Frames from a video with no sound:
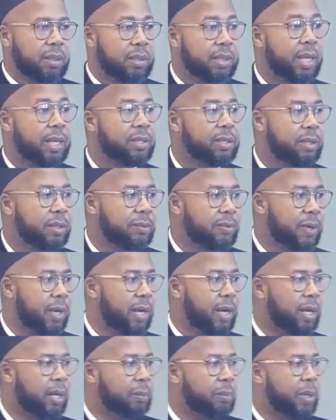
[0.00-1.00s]

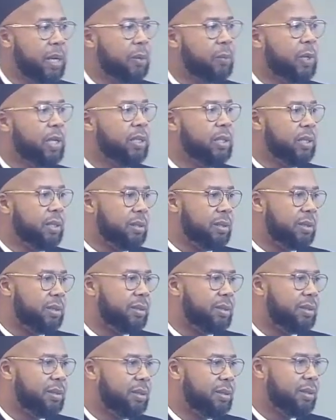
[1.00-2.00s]
testify, bear
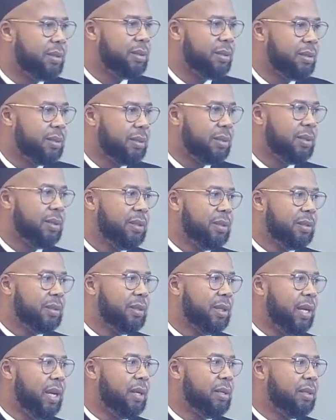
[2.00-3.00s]
witness
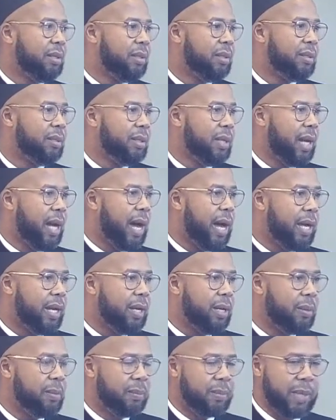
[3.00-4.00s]
that I
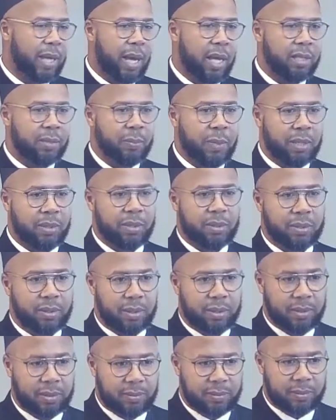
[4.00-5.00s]
am God's
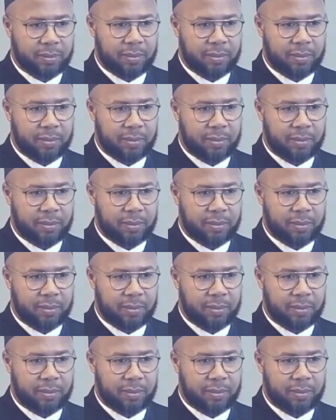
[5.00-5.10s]
messenger.